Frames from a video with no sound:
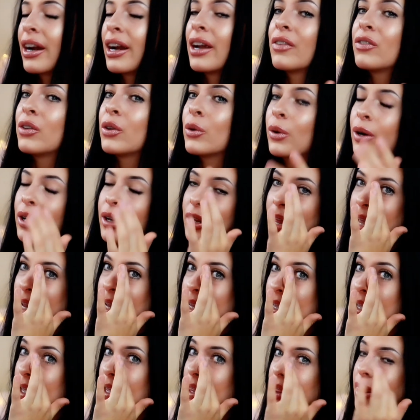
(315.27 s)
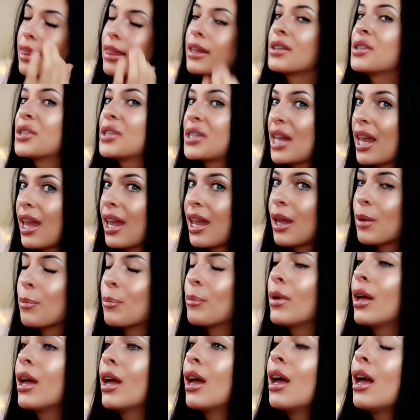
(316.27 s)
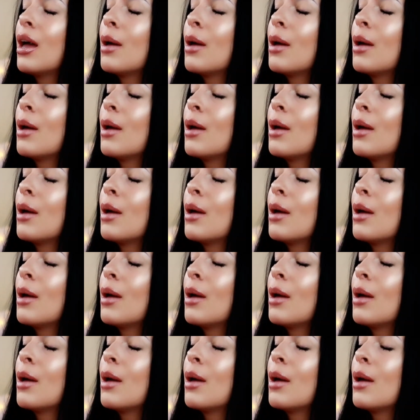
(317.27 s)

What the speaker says: If you are like the same